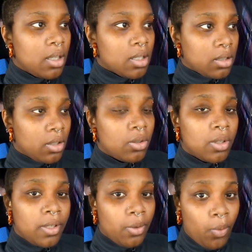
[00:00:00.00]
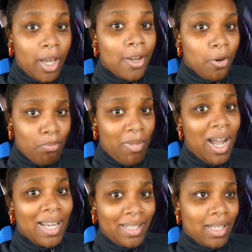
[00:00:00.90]
literally the way your
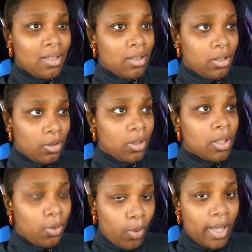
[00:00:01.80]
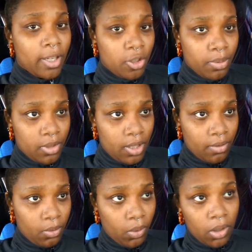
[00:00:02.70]
mind is, literally the way that you perceive
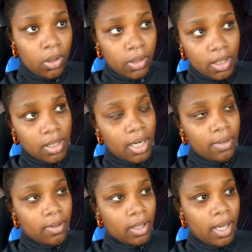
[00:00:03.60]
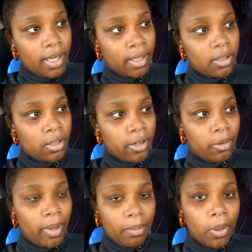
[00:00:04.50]
the world. It's not even
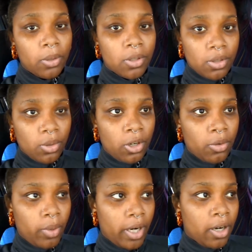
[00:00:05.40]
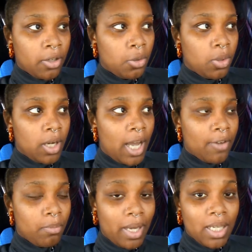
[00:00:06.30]
bipolar disorder where you can have
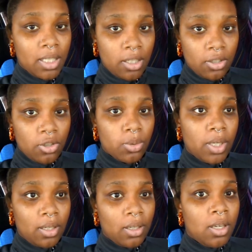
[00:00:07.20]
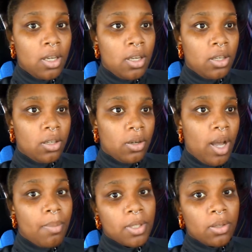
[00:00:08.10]
medicine to treat
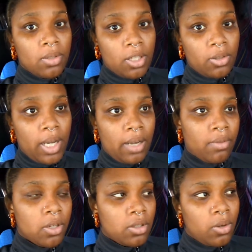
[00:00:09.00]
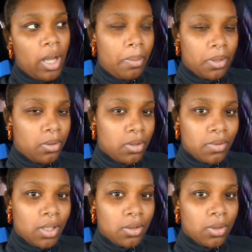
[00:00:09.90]
episodes that you have. There's no episodes of
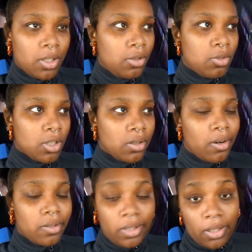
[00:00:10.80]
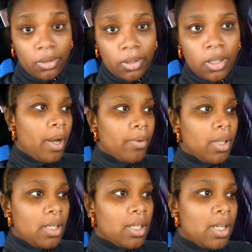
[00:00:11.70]
schizoid. You just are schizoid. I
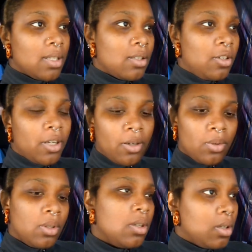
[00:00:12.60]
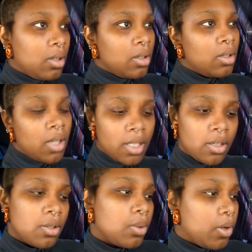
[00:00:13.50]
realize that it's a
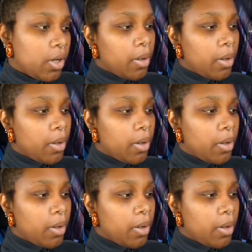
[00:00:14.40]
disorder